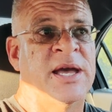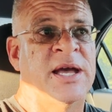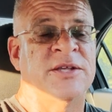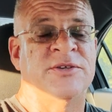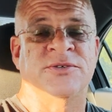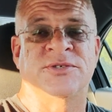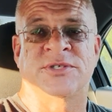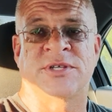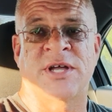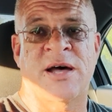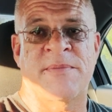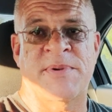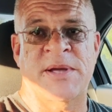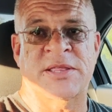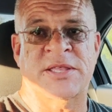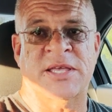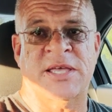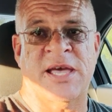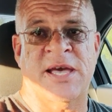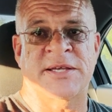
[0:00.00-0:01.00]
and you stop
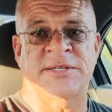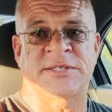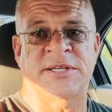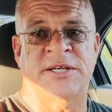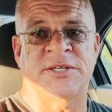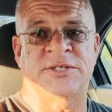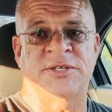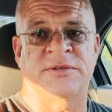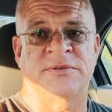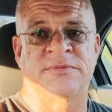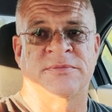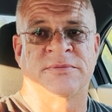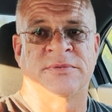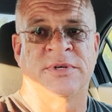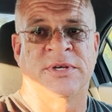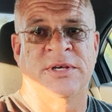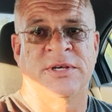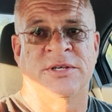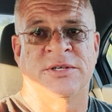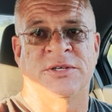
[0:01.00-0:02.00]
at the gas station.
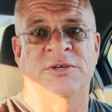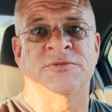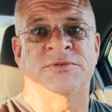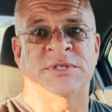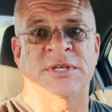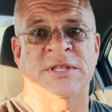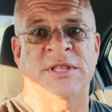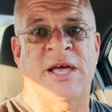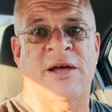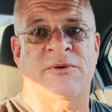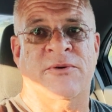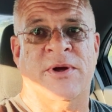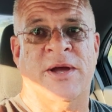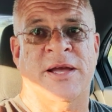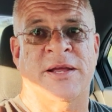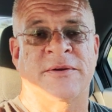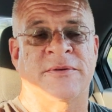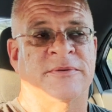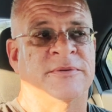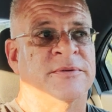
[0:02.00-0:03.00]
You've seen that,
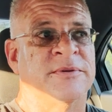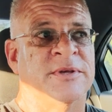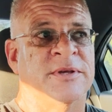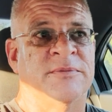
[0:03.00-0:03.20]
right?